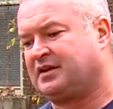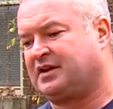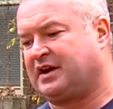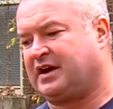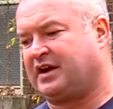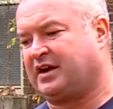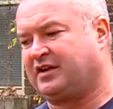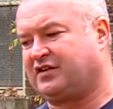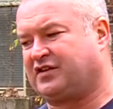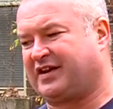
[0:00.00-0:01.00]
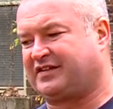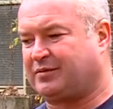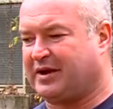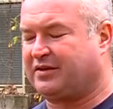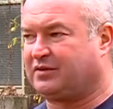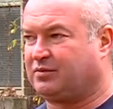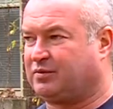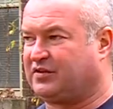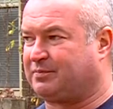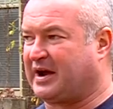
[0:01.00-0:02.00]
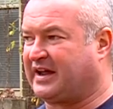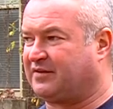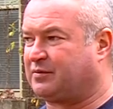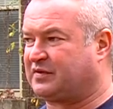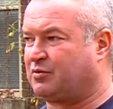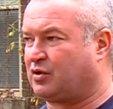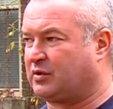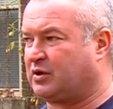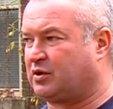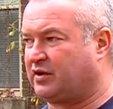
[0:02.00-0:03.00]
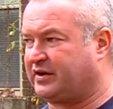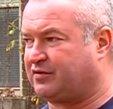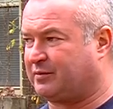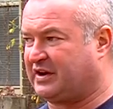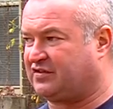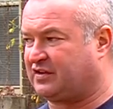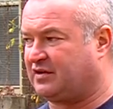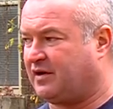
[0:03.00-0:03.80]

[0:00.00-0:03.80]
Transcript: Uh, so I said, well, we should probably give them some more real world information.